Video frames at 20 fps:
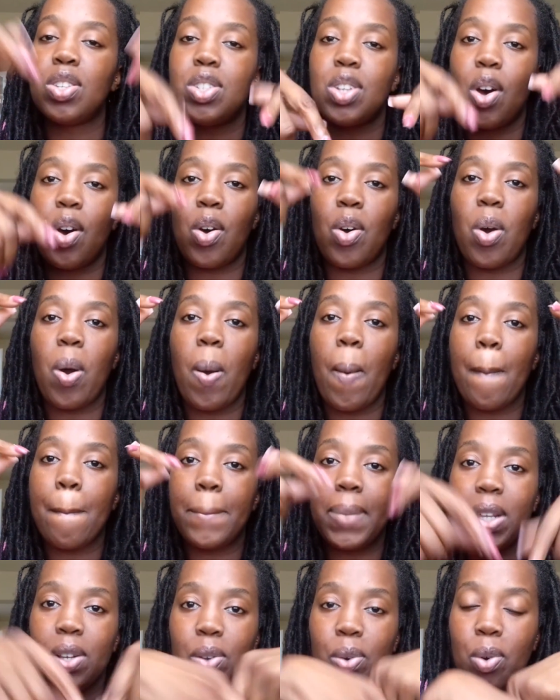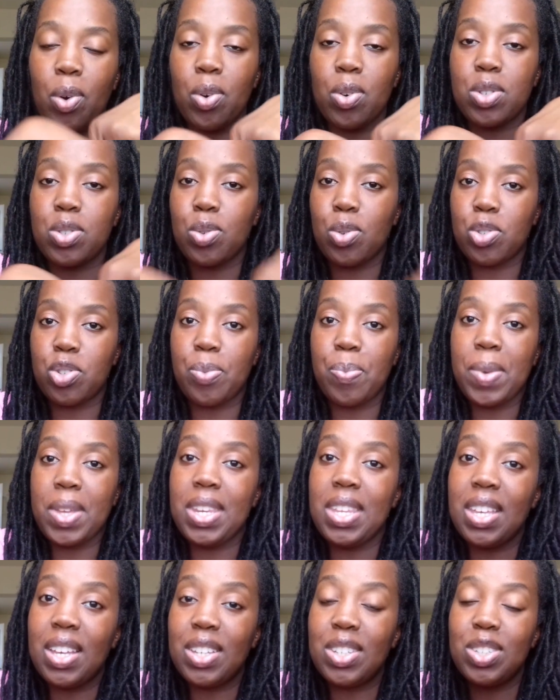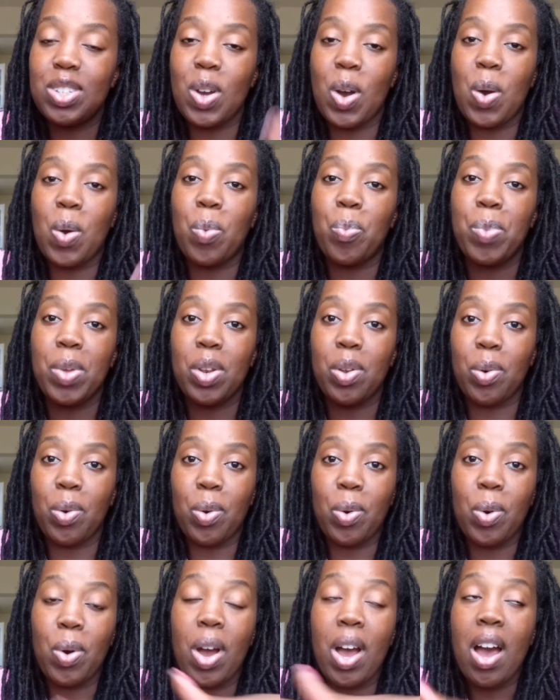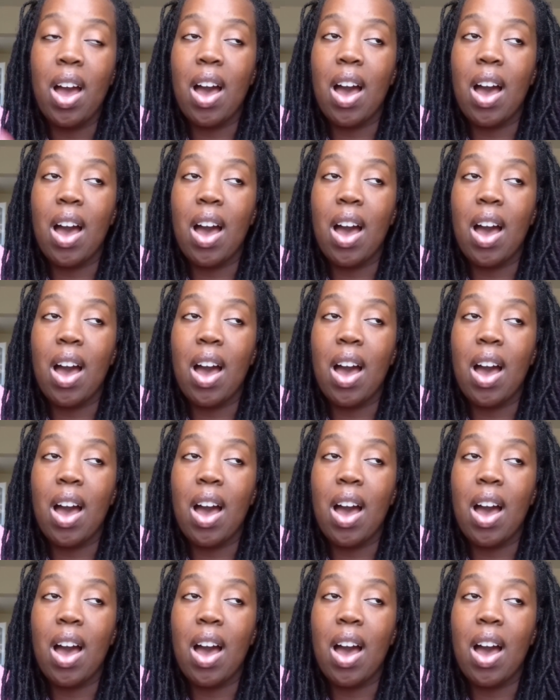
down below, social media down below,